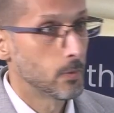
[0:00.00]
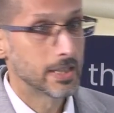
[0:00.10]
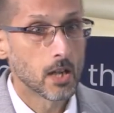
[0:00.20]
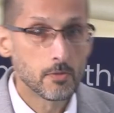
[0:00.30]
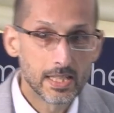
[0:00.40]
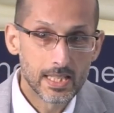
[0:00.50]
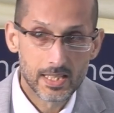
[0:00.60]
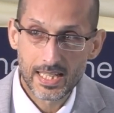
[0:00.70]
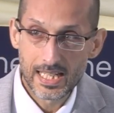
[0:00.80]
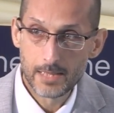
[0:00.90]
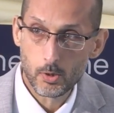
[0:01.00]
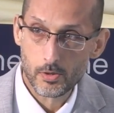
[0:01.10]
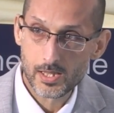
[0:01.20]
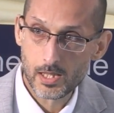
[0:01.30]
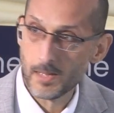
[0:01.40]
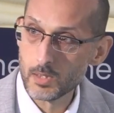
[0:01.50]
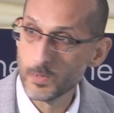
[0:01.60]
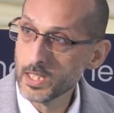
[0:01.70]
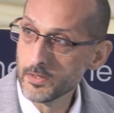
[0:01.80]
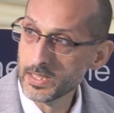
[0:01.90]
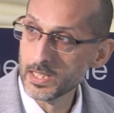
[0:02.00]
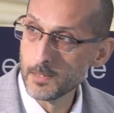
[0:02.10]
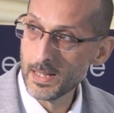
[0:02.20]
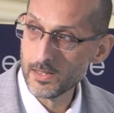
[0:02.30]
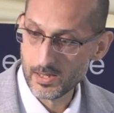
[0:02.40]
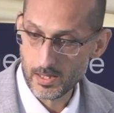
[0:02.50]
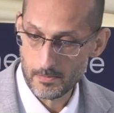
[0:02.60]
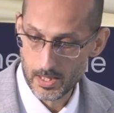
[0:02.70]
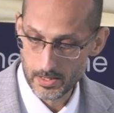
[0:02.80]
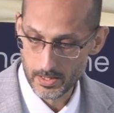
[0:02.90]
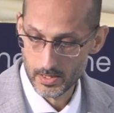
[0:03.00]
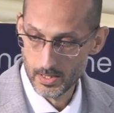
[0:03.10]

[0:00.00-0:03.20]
We don't need the keyboard so much. We don't need the mouse so much.